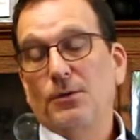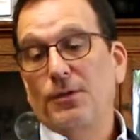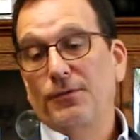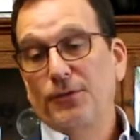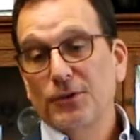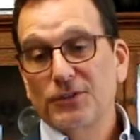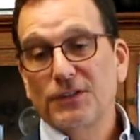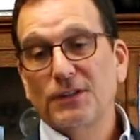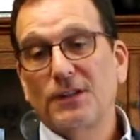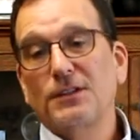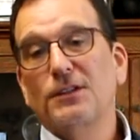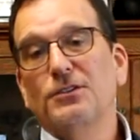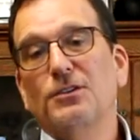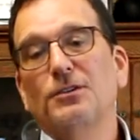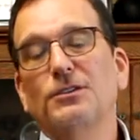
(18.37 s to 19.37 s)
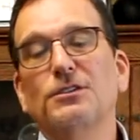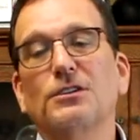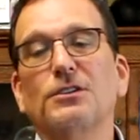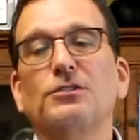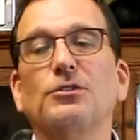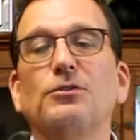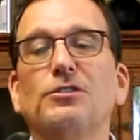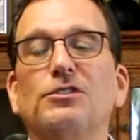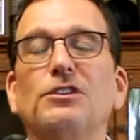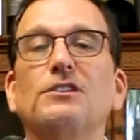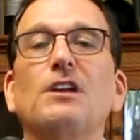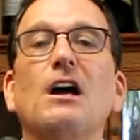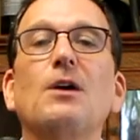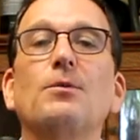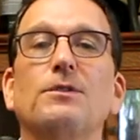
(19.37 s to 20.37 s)
Well, the first thing that the attorney is going to do is
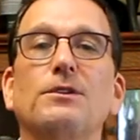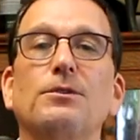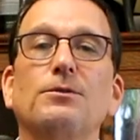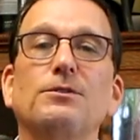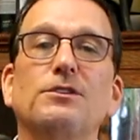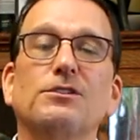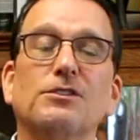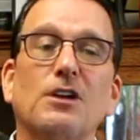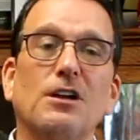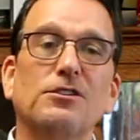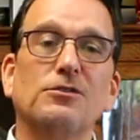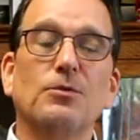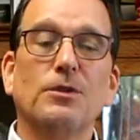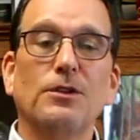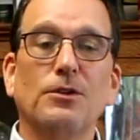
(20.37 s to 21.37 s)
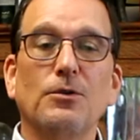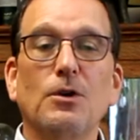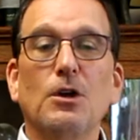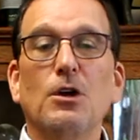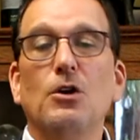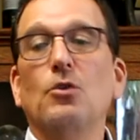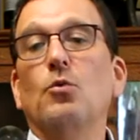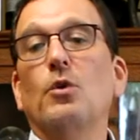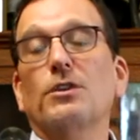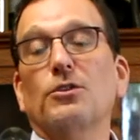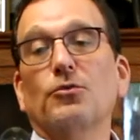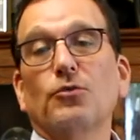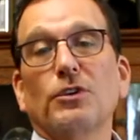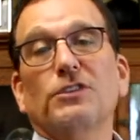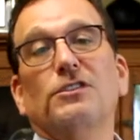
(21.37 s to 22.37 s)
sit down with you and discuss with you
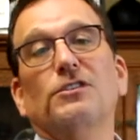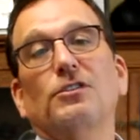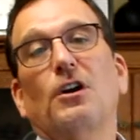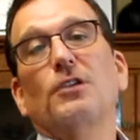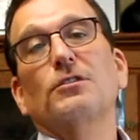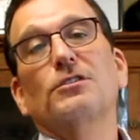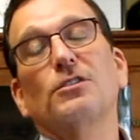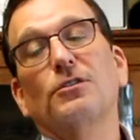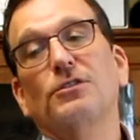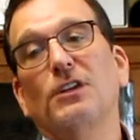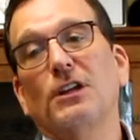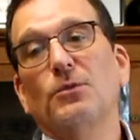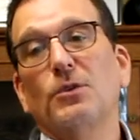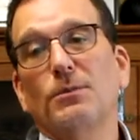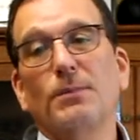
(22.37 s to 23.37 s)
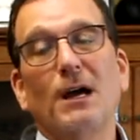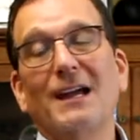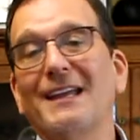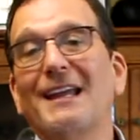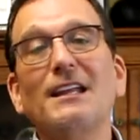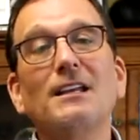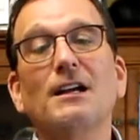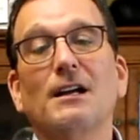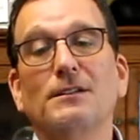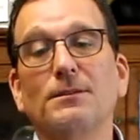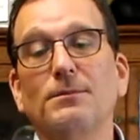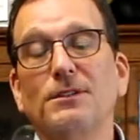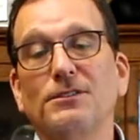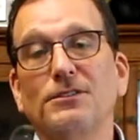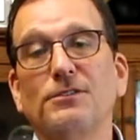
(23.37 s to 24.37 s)
what the risks are associated with buying any
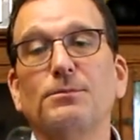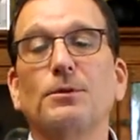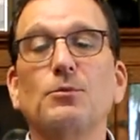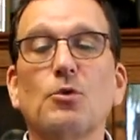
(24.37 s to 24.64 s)
kind of business.